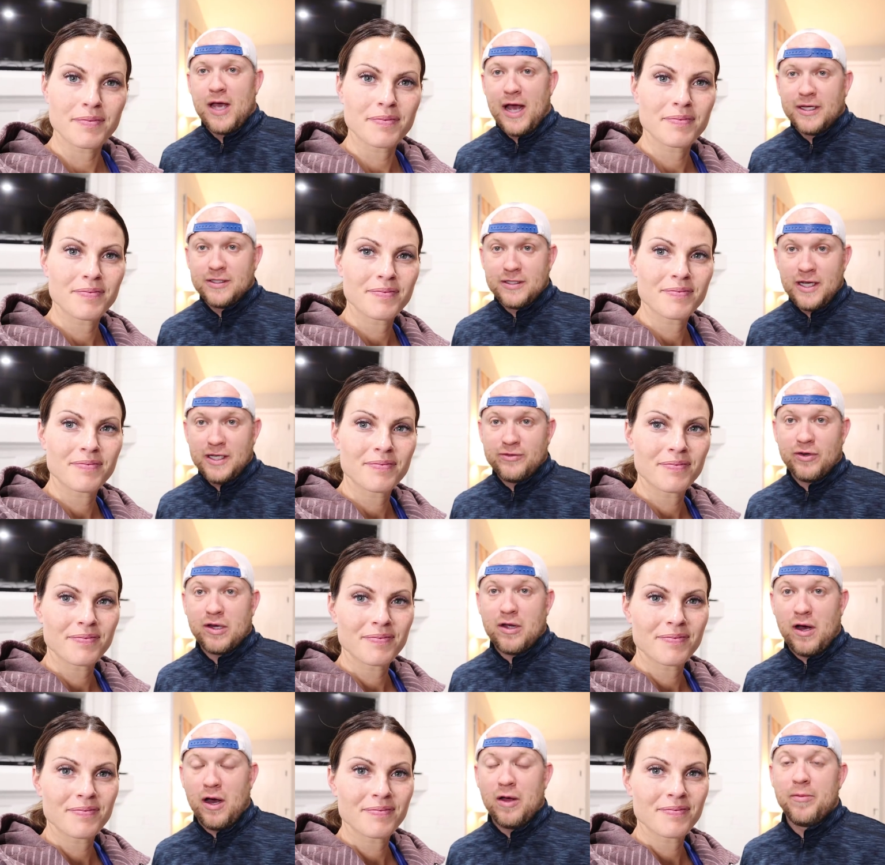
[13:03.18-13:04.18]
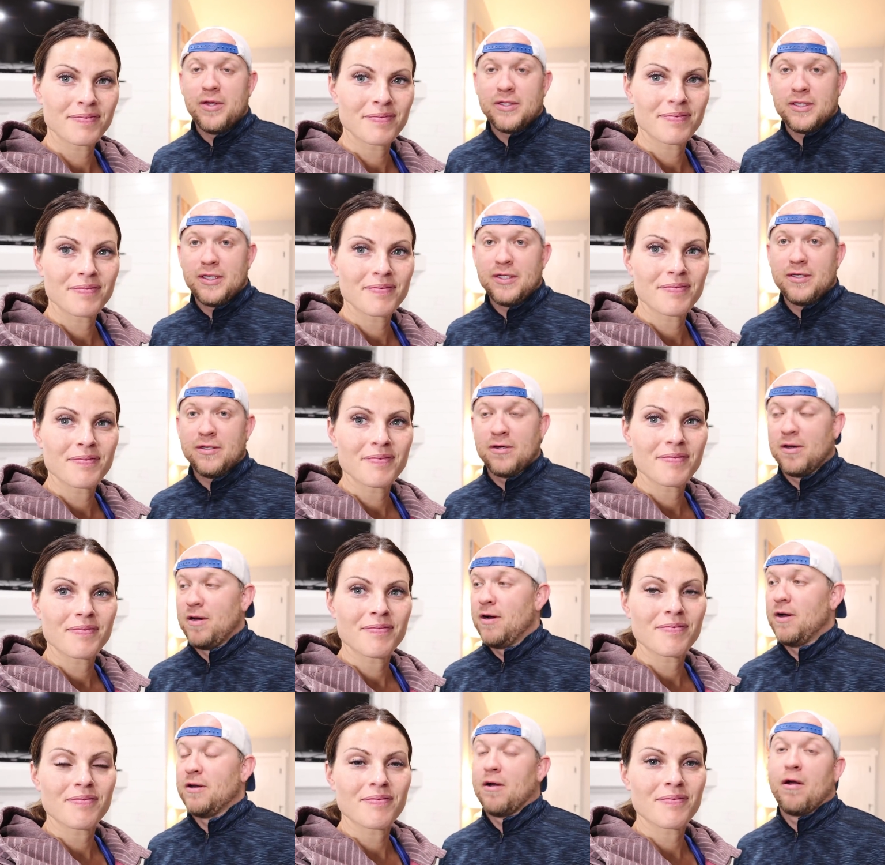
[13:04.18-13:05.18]
Speaker 1: Guys, thanks for commenting
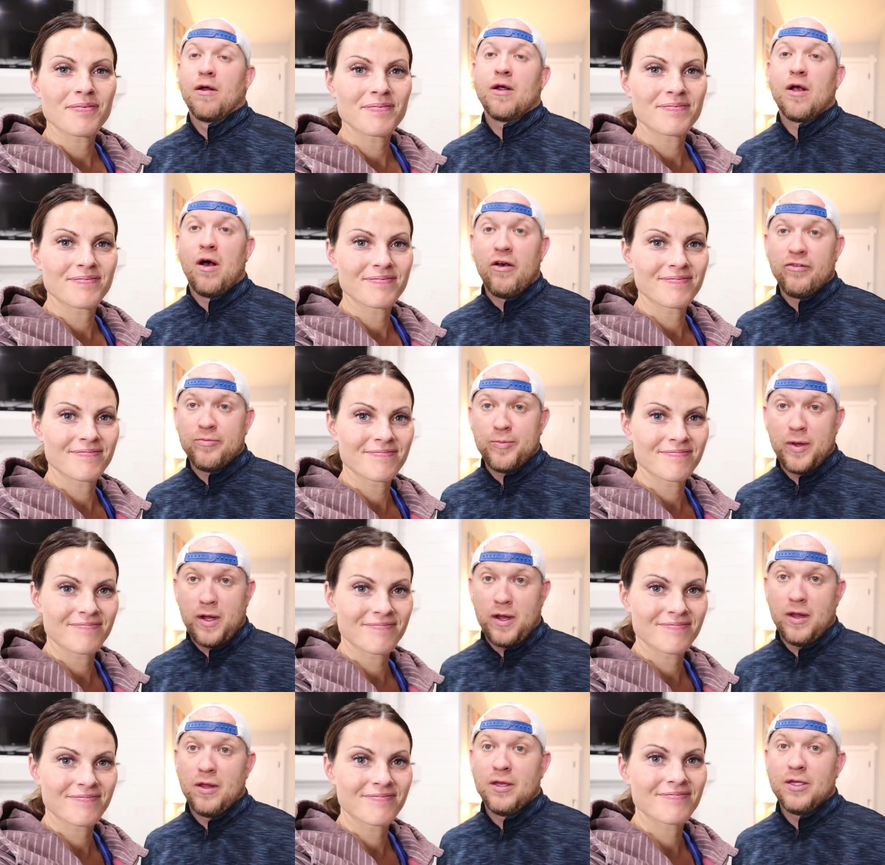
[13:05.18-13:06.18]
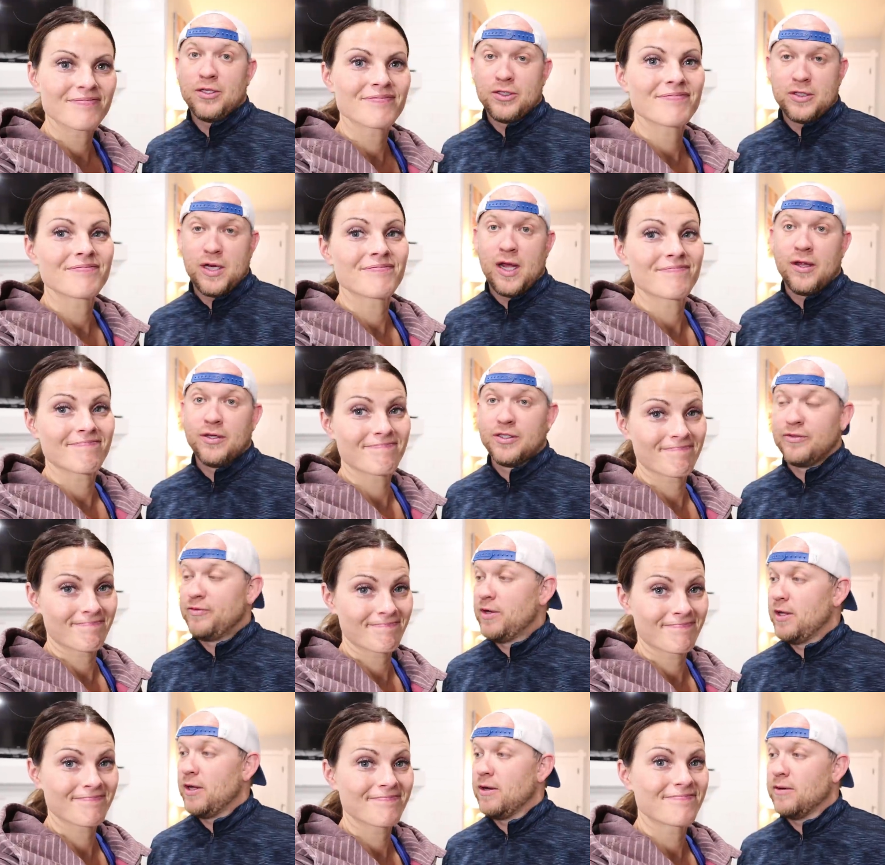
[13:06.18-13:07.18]
on our golf ball challenge
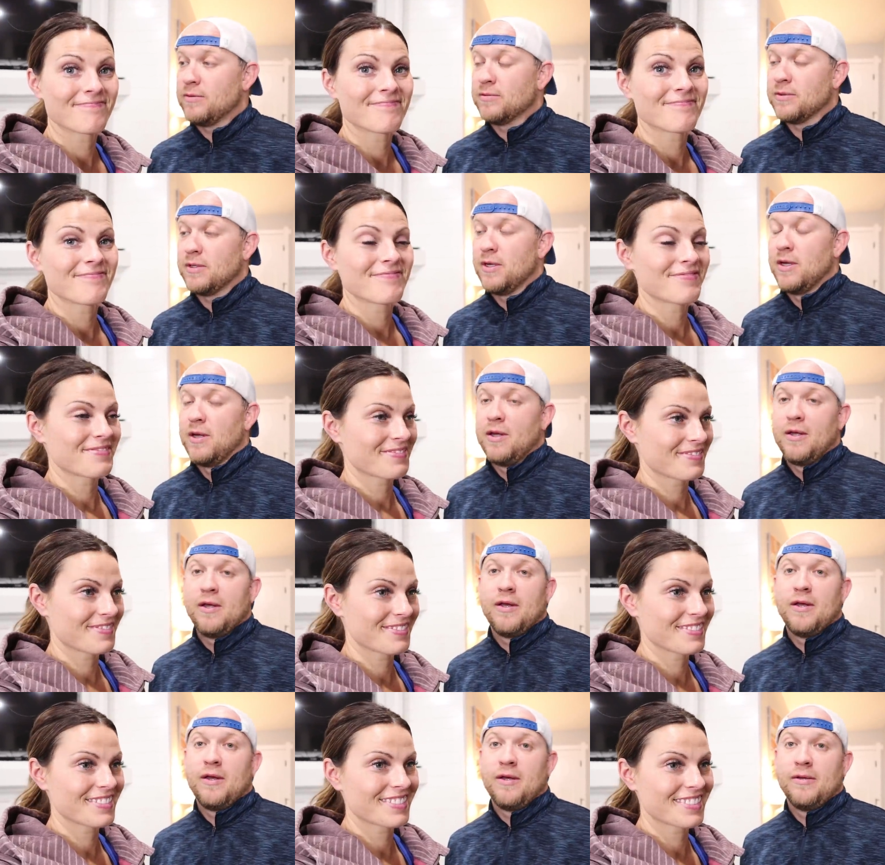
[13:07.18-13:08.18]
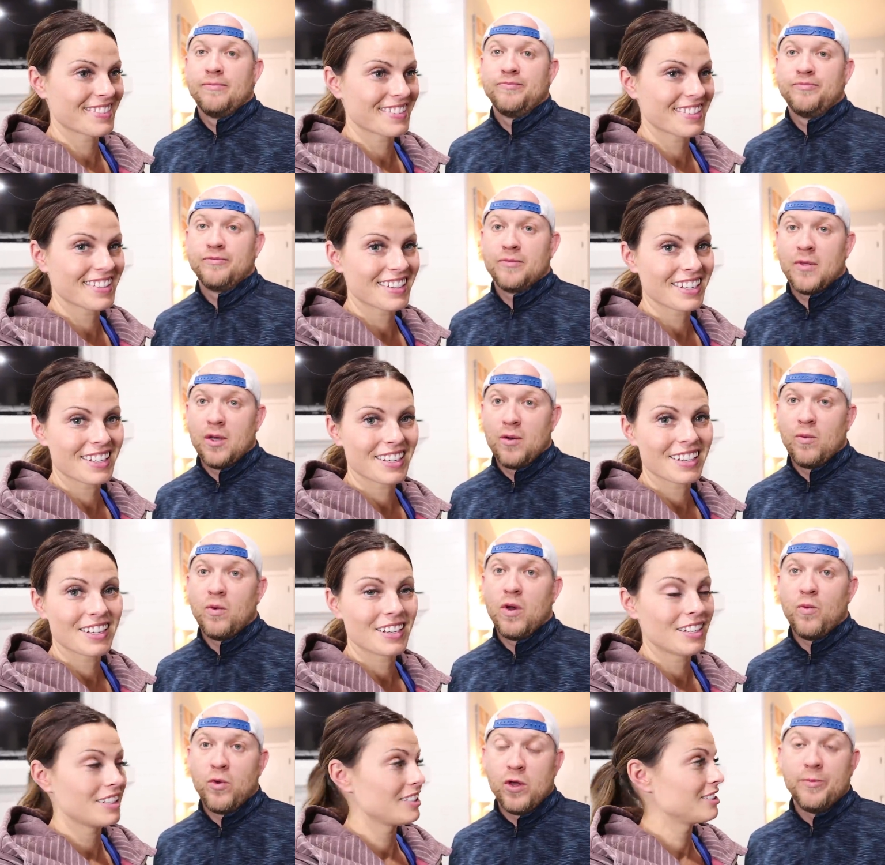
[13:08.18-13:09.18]
video. Um,
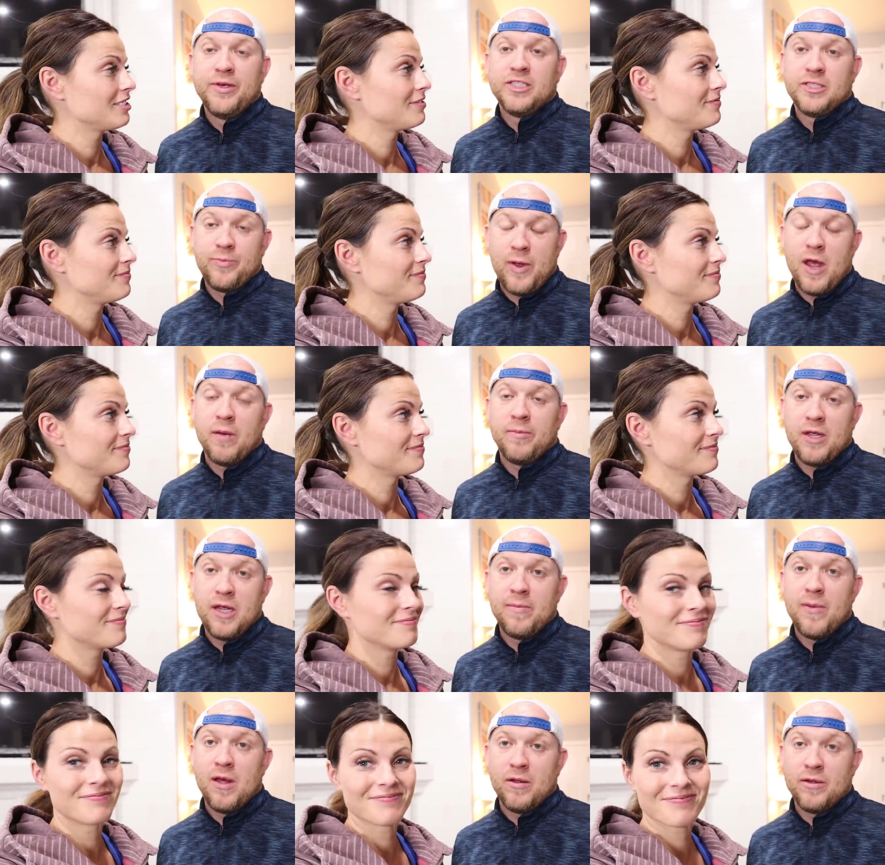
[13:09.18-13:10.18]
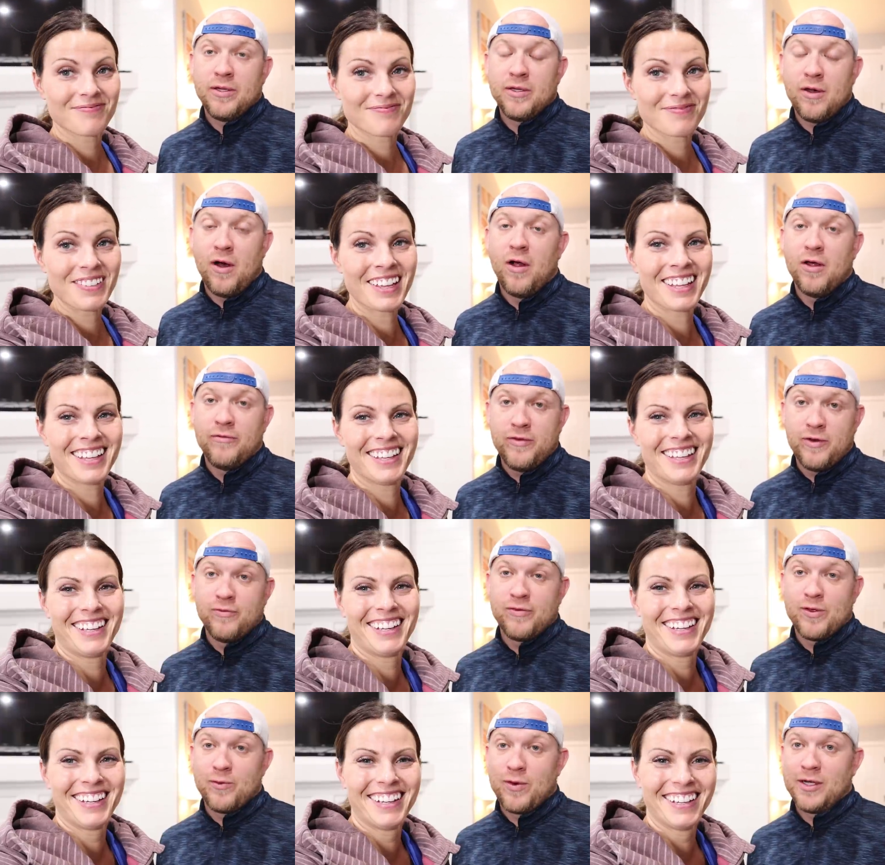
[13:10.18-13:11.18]
we will be spam emailing all of
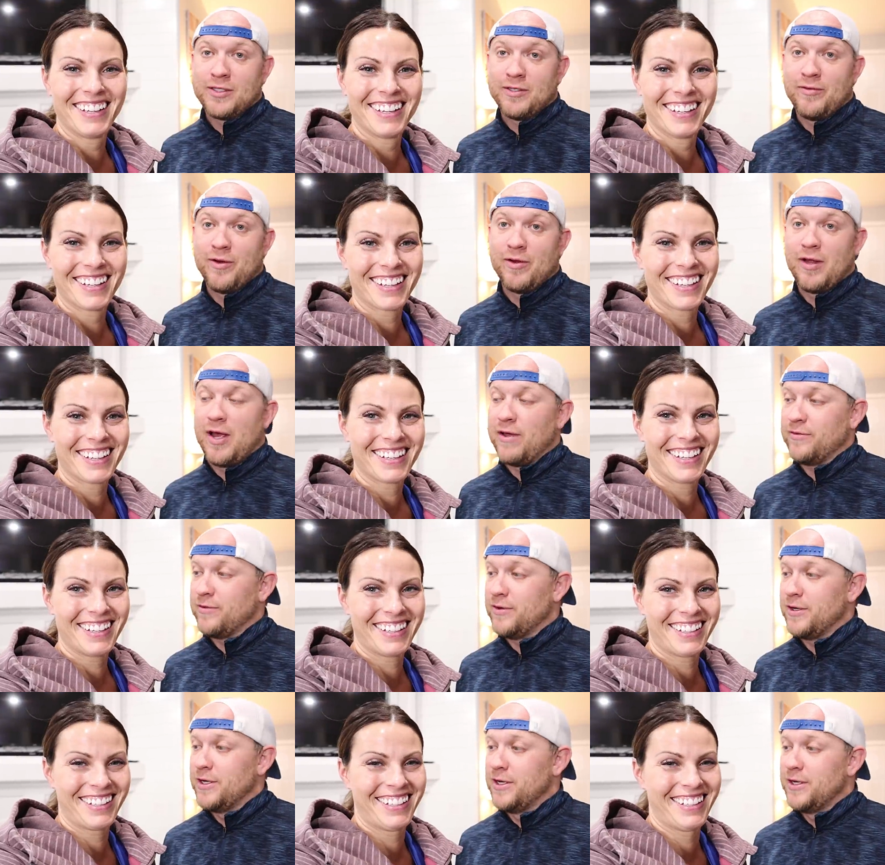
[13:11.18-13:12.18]
you for the rest of your life.